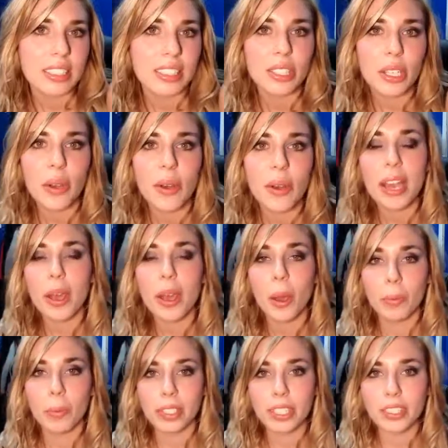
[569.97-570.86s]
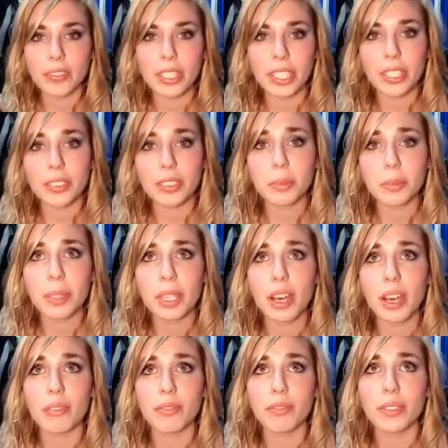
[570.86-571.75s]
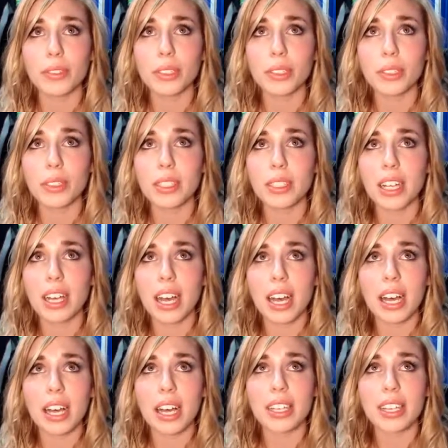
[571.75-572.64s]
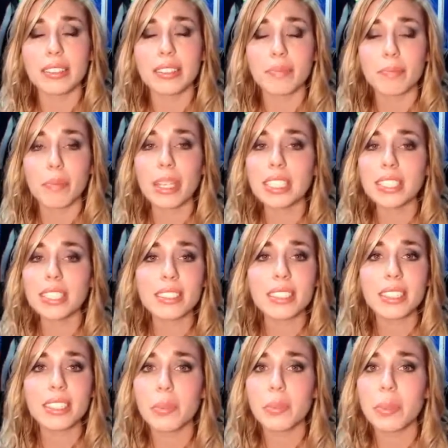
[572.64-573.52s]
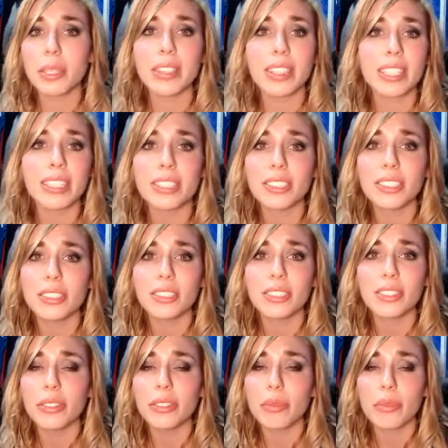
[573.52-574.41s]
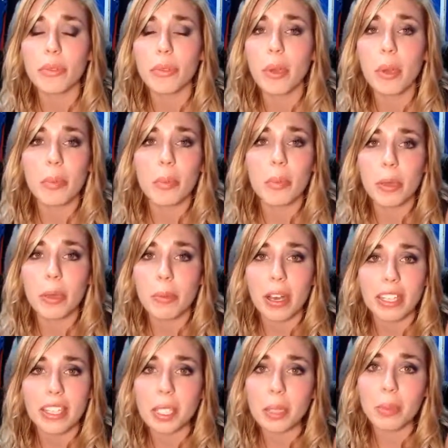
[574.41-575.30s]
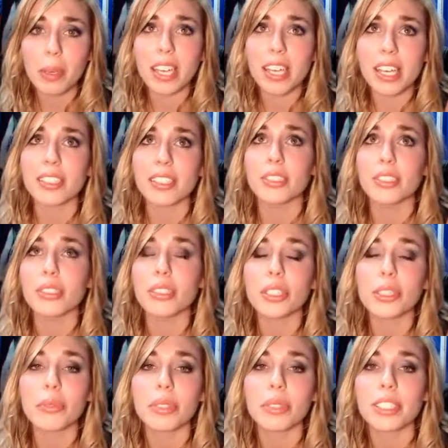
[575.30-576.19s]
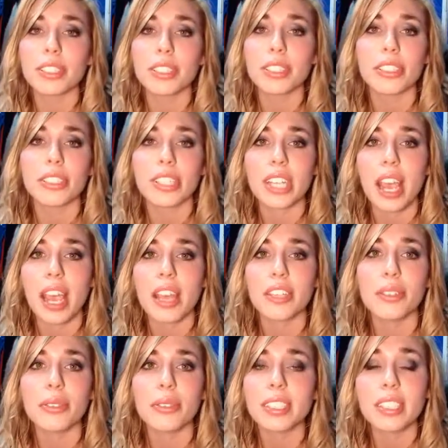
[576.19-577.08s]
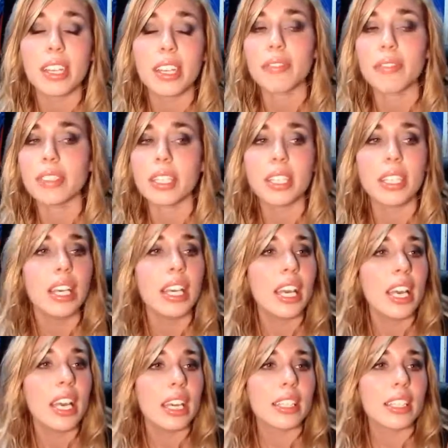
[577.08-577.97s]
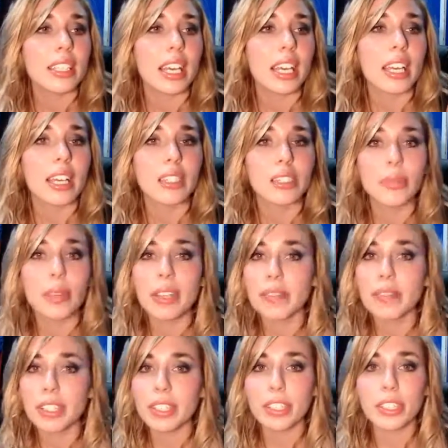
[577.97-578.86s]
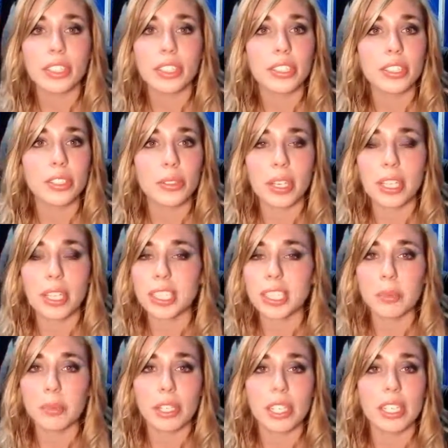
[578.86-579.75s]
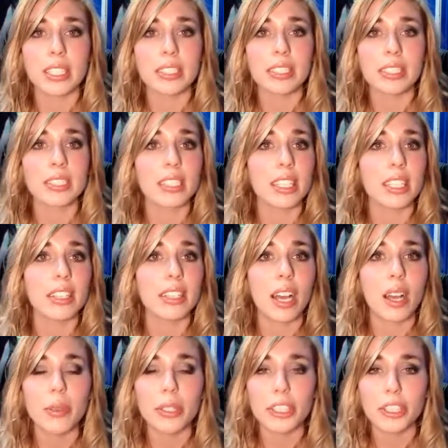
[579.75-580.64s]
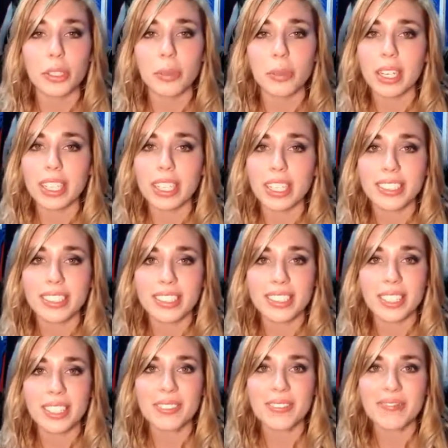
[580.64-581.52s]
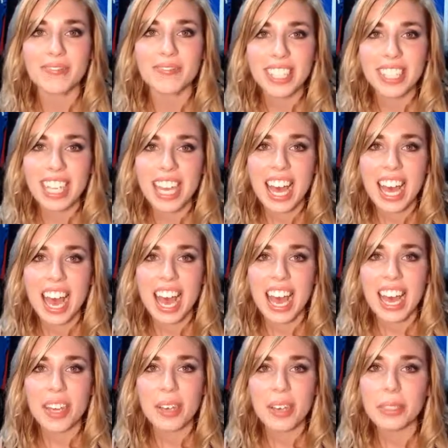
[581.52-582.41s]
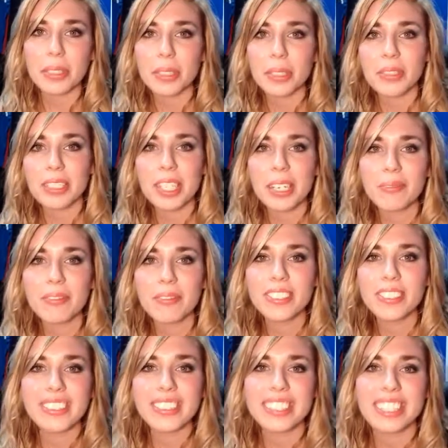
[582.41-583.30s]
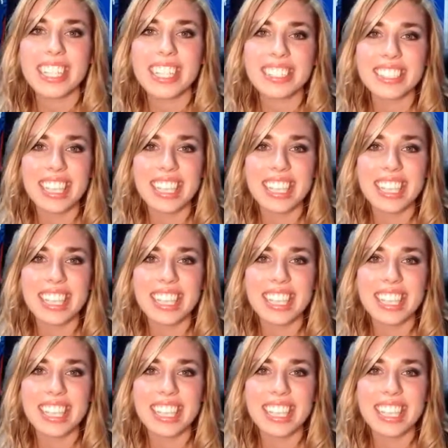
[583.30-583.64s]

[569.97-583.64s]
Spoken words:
So I hope this video has been helpful. Basically, the big thing to remember about eBay is do your research, and you can definitely get great vendors, great experiences, and not waste your money. So I hope this was helpful. Thanks,